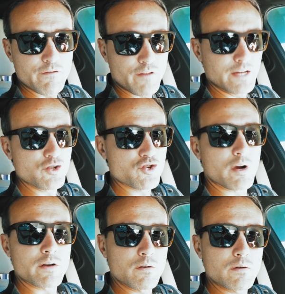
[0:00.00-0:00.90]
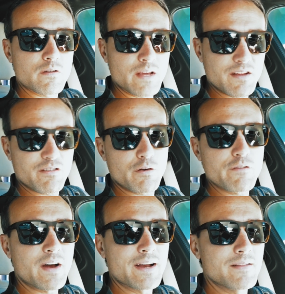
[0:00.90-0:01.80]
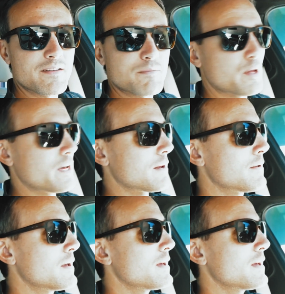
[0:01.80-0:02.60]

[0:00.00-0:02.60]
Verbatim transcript: flight instructor to get certified in this plane.